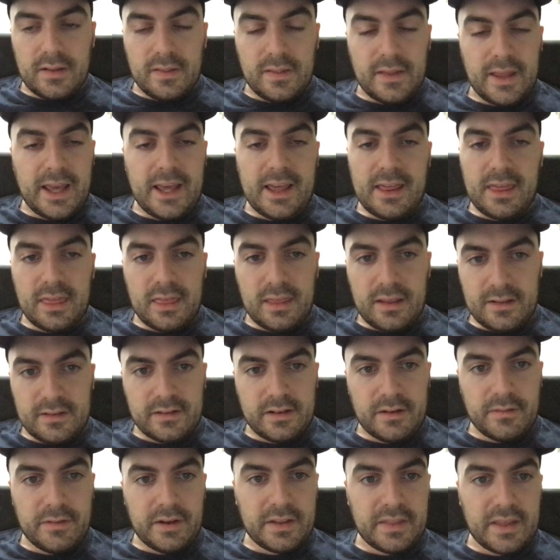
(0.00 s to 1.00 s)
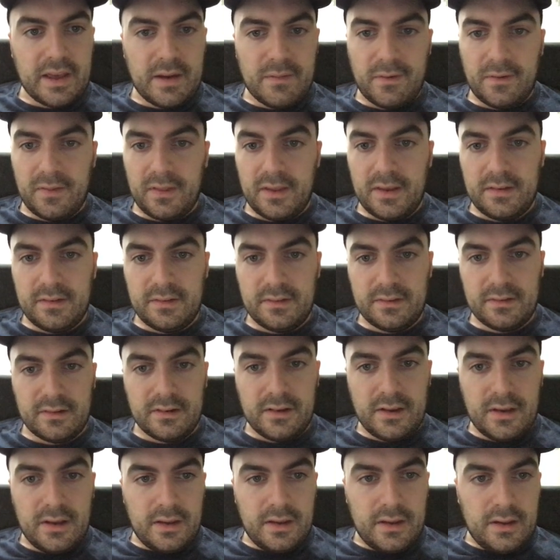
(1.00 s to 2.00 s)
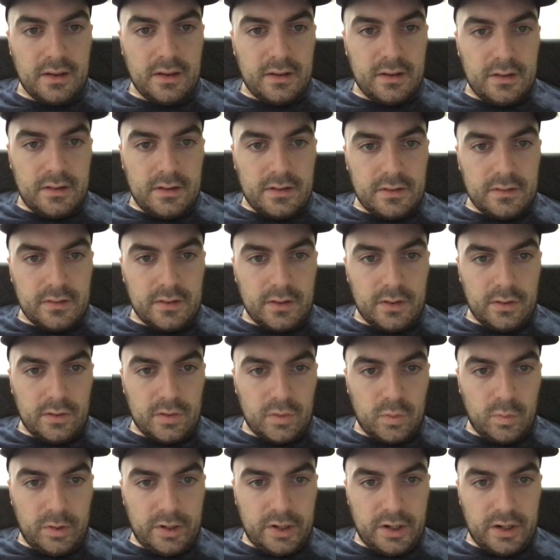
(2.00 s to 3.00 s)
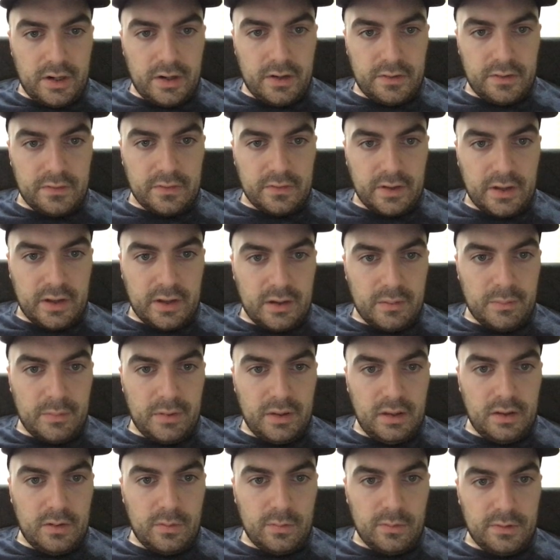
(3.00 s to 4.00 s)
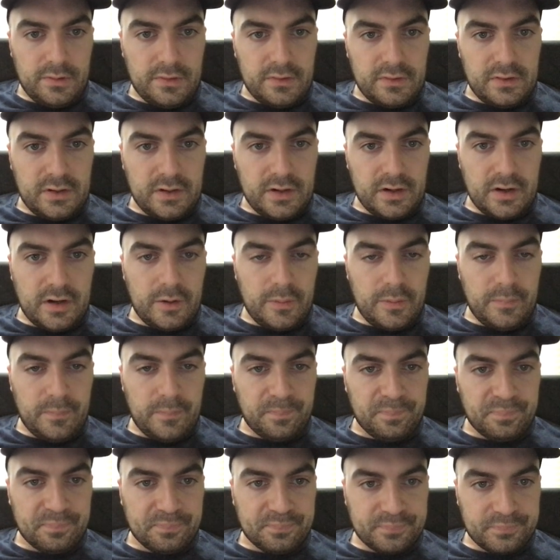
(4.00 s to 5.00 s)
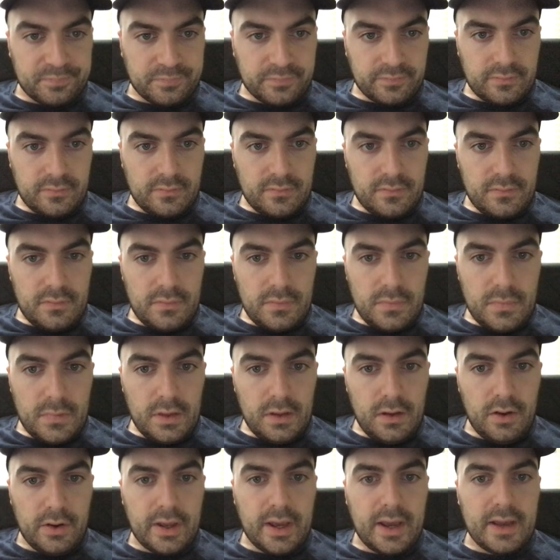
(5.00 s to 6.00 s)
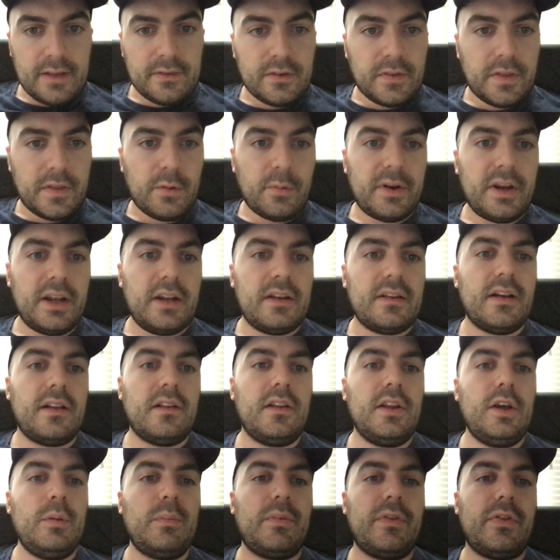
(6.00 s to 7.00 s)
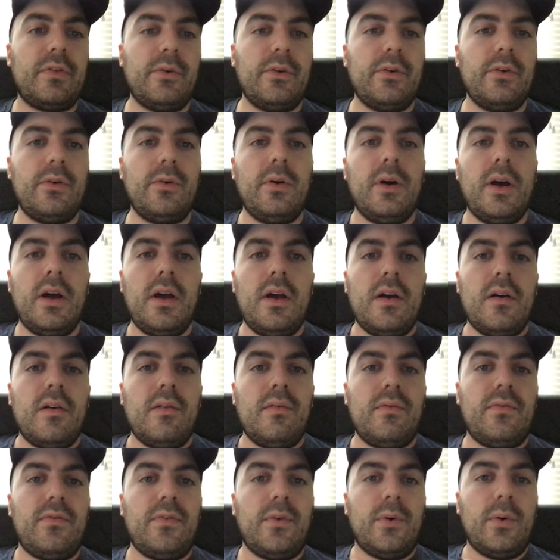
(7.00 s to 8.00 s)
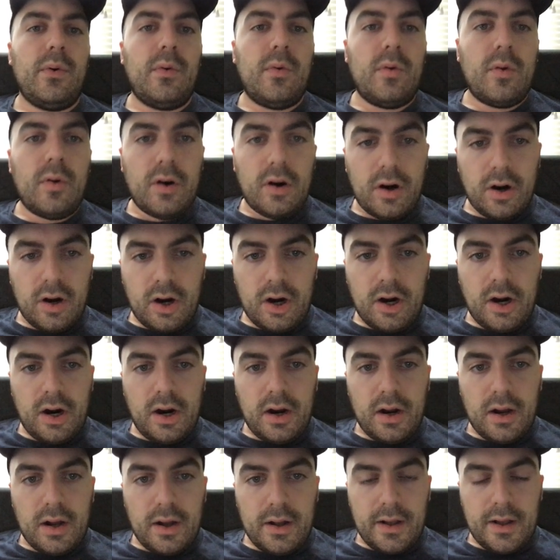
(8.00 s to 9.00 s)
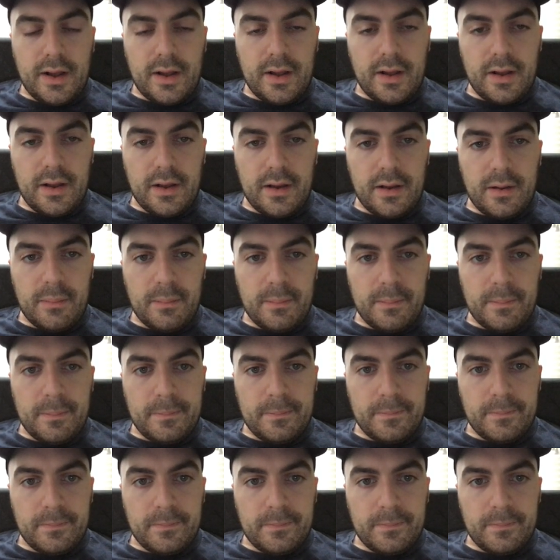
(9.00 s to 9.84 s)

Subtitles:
length and stuff like that for lists. So Twitter sum equals 0. Okay, so then we need to loop through for, and